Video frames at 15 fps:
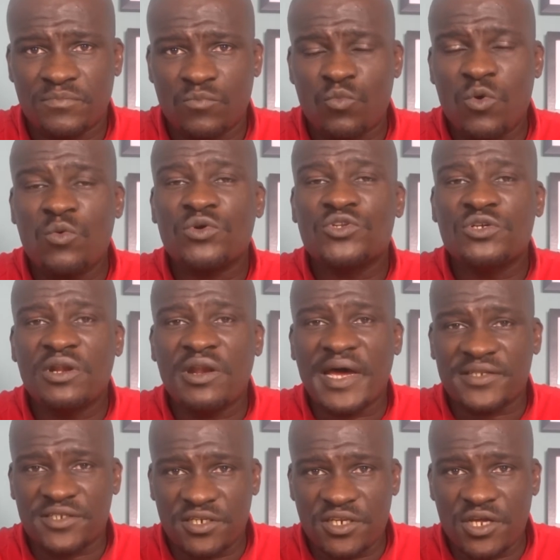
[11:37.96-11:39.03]
What would you
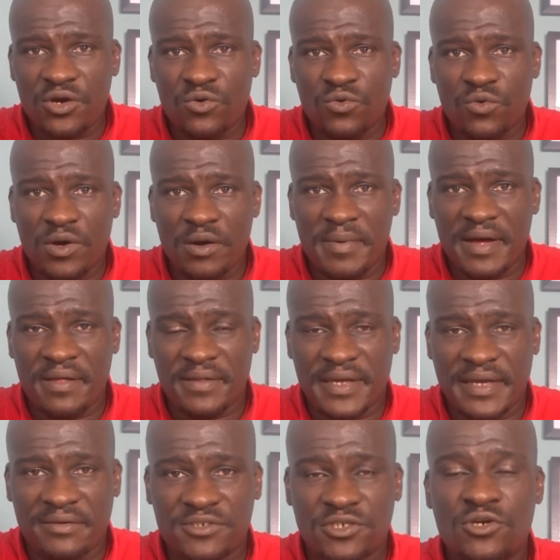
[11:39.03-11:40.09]
like to know about the
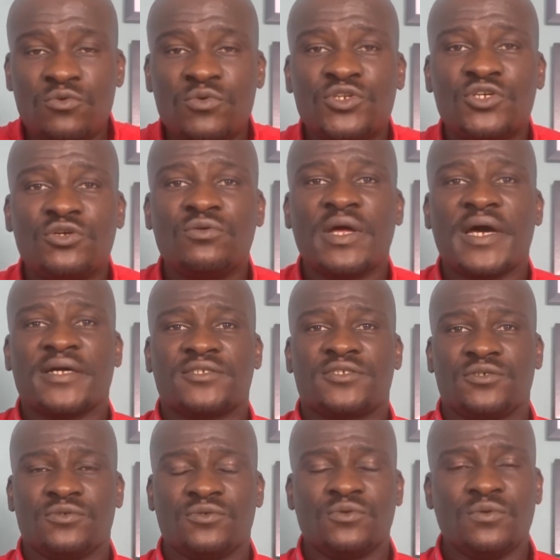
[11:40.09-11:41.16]
county? Who would you like
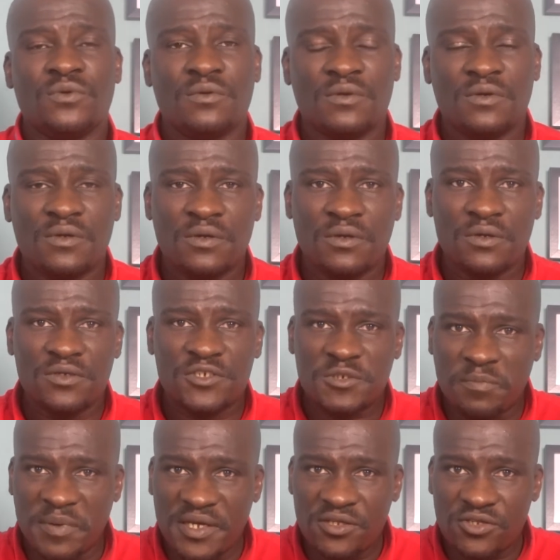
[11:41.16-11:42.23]
to
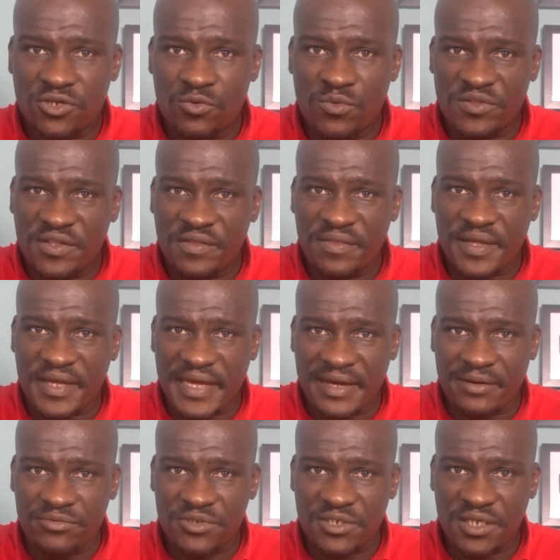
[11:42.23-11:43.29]
speak to within the
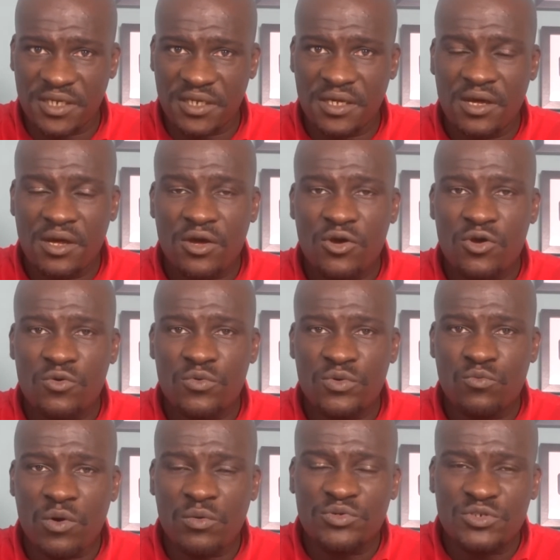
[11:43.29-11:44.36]
county?
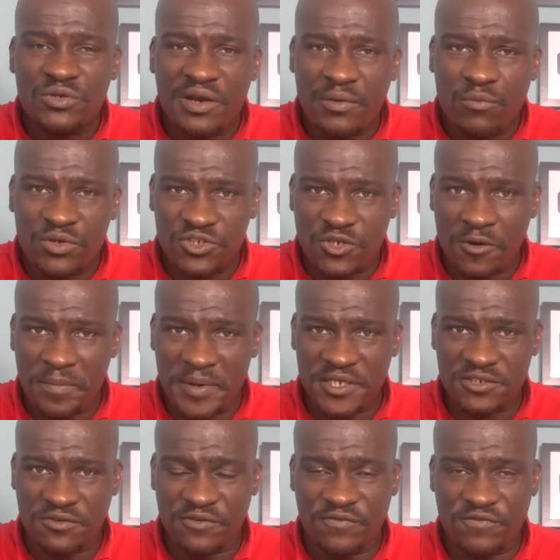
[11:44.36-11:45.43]
What would you like? What
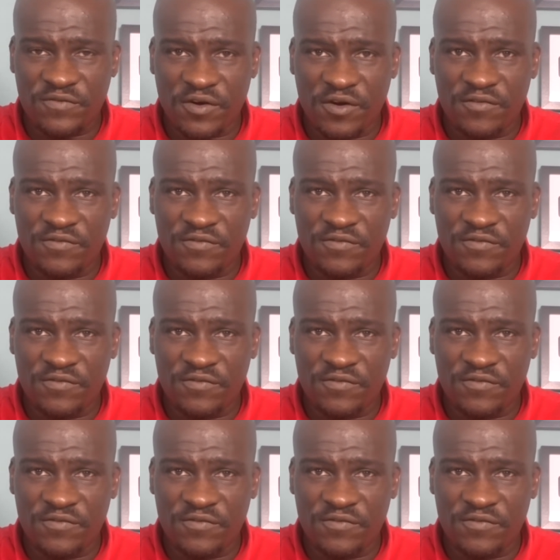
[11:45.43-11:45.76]
topics of